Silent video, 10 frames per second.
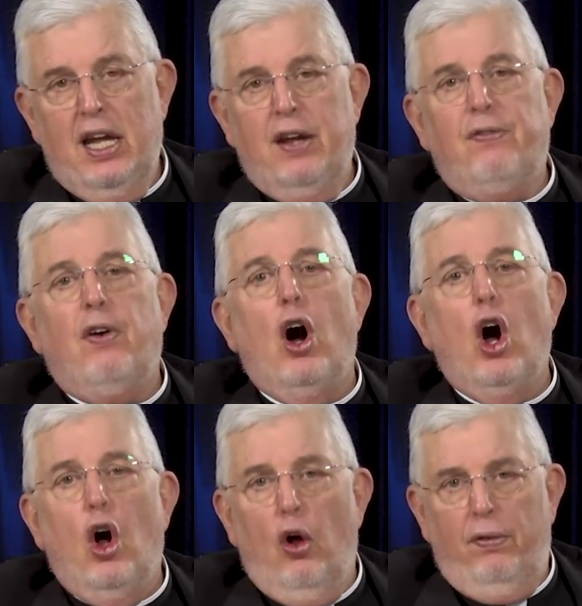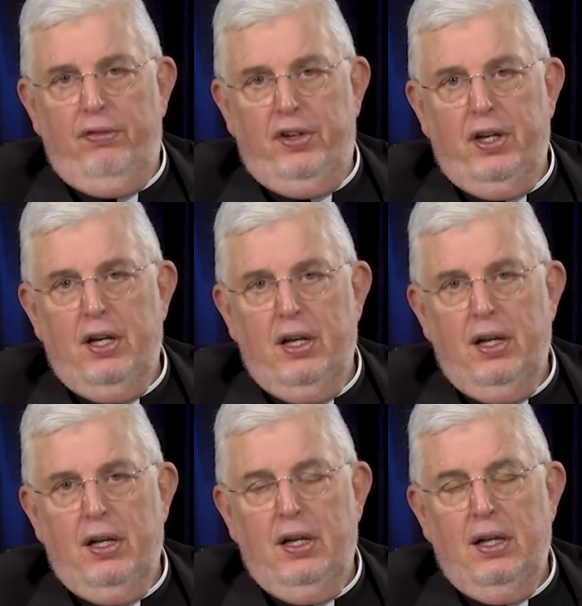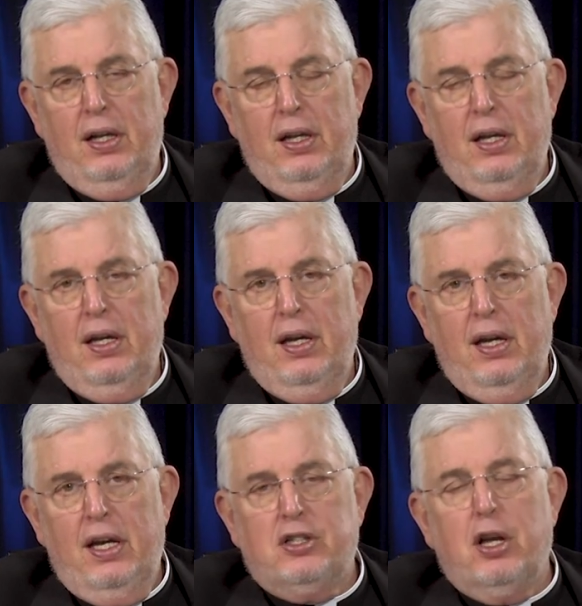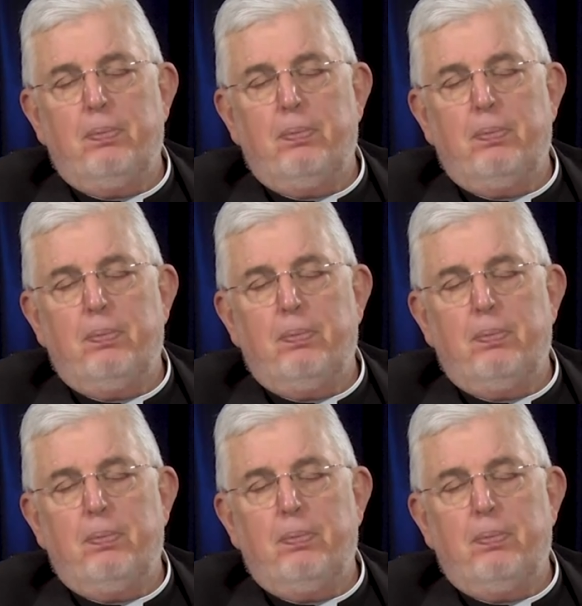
Evolved is